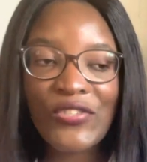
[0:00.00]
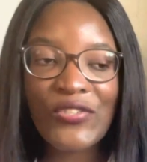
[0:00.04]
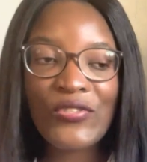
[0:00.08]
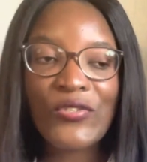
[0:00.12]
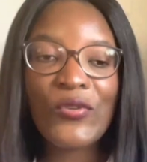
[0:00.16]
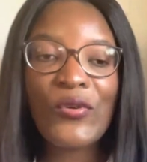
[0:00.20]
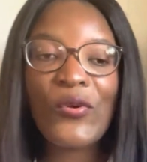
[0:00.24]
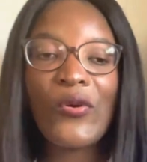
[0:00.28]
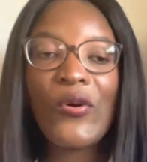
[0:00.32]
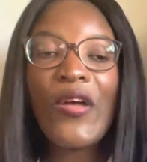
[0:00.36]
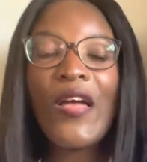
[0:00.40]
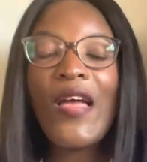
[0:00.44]

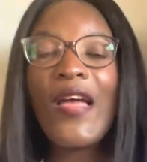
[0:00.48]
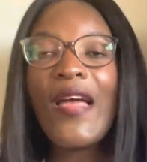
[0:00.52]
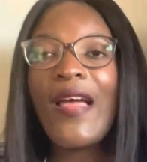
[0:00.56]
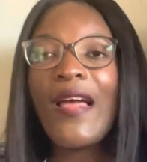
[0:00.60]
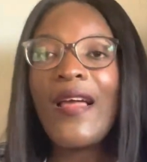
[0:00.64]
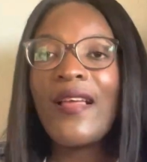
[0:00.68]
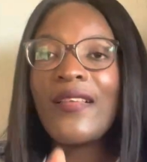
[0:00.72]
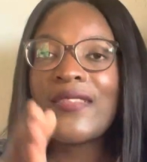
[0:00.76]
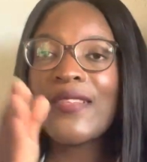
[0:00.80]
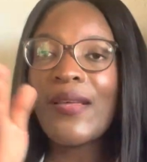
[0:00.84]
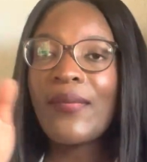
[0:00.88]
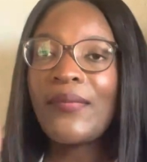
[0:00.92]
So
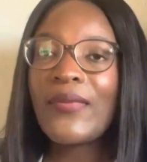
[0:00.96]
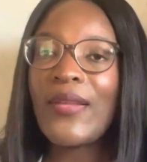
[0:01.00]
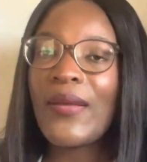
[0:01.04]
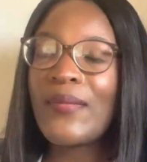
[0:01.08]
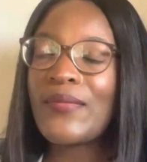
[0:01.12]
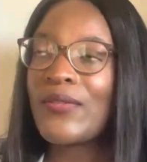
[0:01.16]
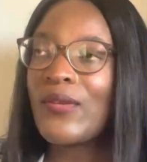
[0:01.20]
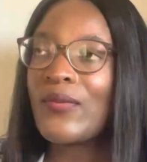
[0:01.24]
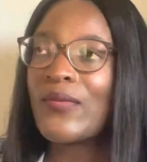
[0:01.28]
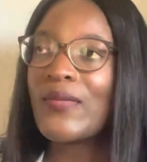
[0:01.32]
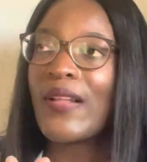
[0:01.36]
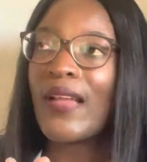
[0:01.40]
sometimes
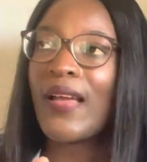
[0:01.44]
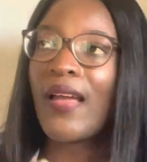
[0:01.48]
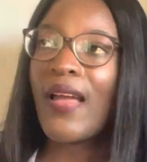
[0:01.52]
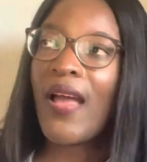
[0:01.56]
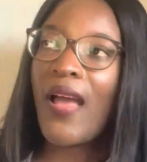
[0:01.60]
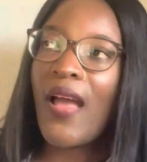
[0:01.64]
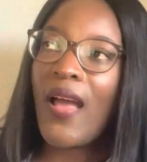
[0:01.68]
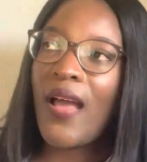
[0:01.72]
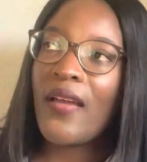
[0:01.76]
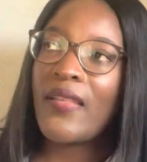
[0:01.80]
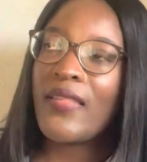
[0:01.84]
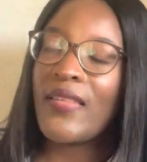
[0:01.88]
I'm like,
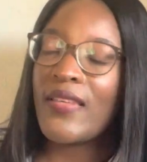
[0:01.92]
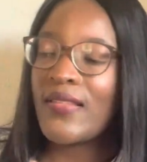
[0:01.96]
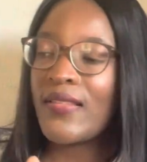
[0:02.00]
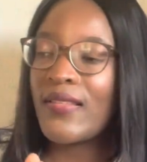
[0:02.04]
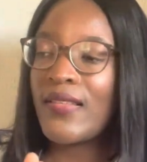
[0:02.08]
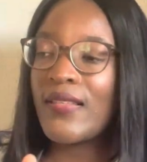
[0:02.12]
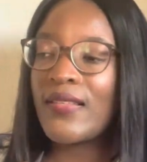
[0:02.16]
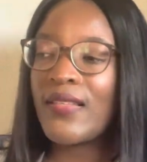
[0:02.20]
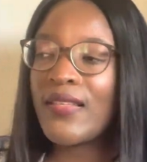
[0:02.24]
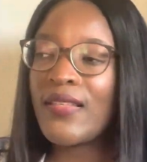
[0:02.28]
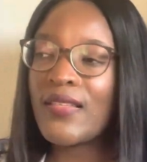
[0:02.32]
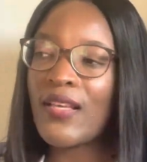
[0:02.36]
this disease,